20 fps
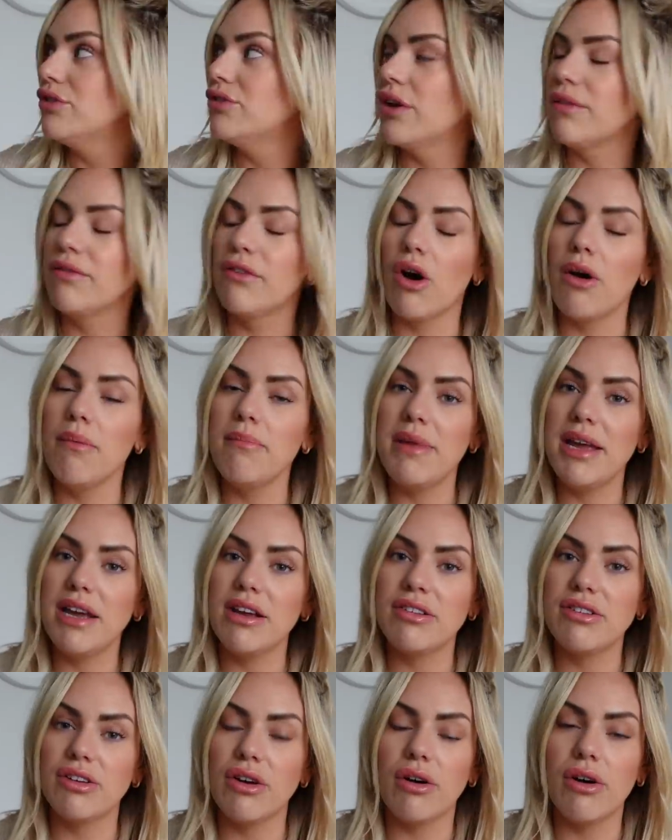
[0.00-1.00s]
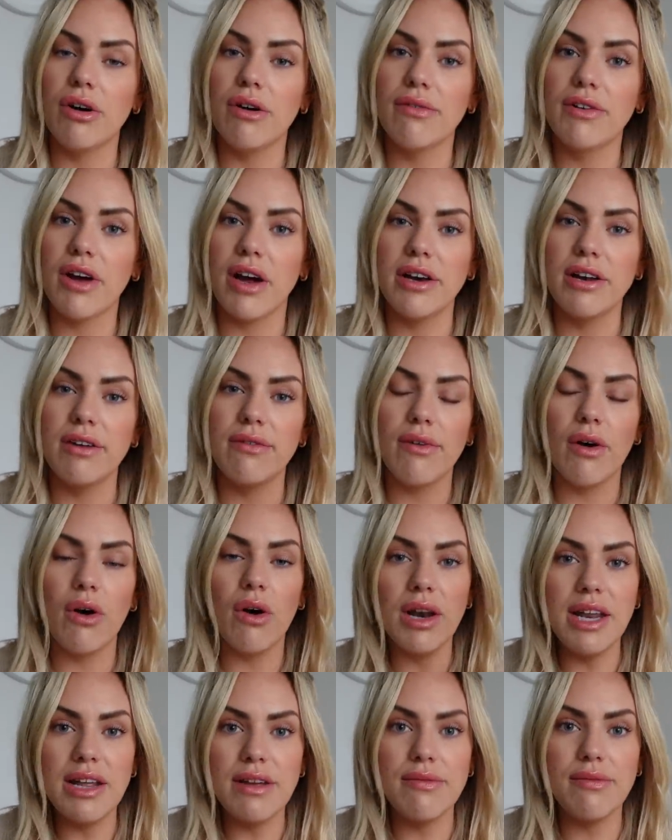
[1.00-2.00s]
So I've got a mix of kind of
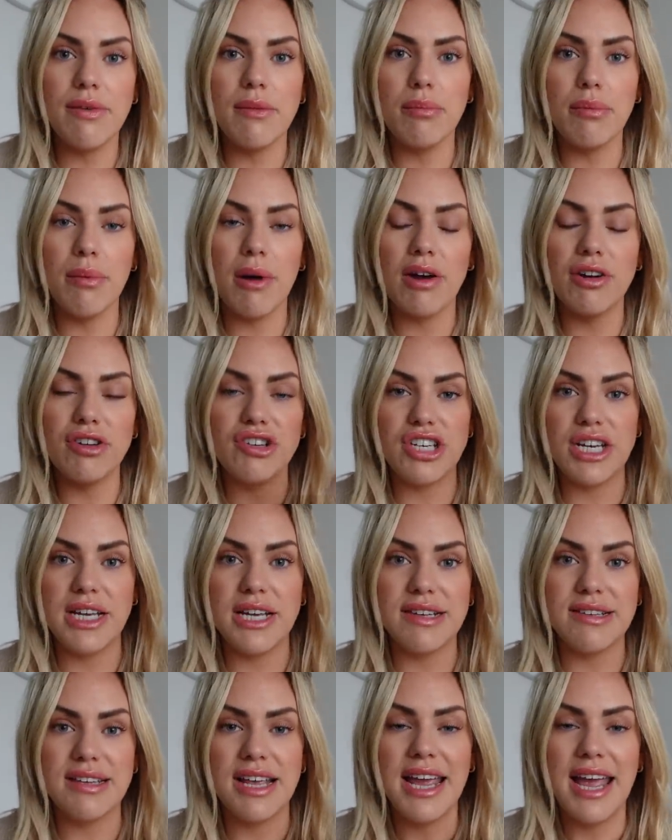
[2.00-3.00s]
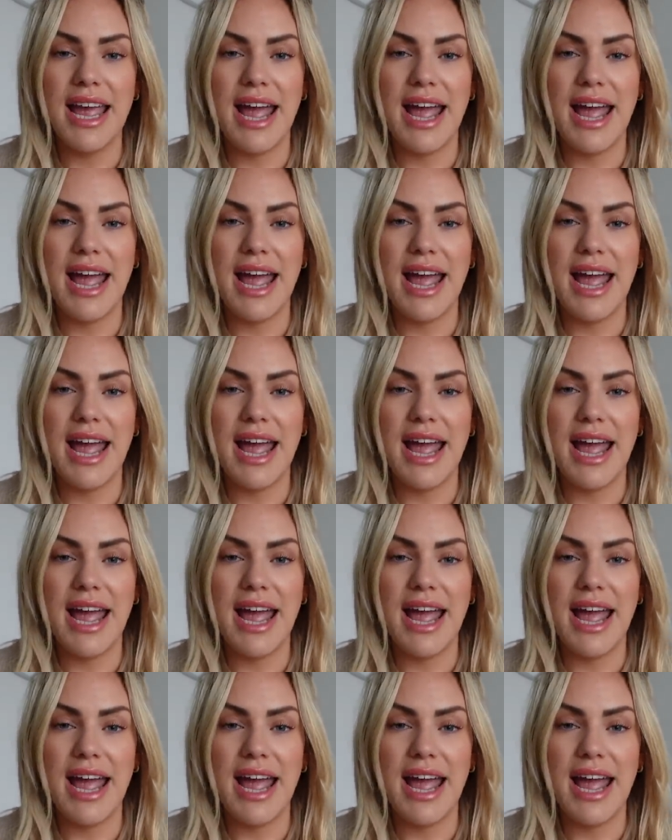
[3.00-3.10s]
olive branches,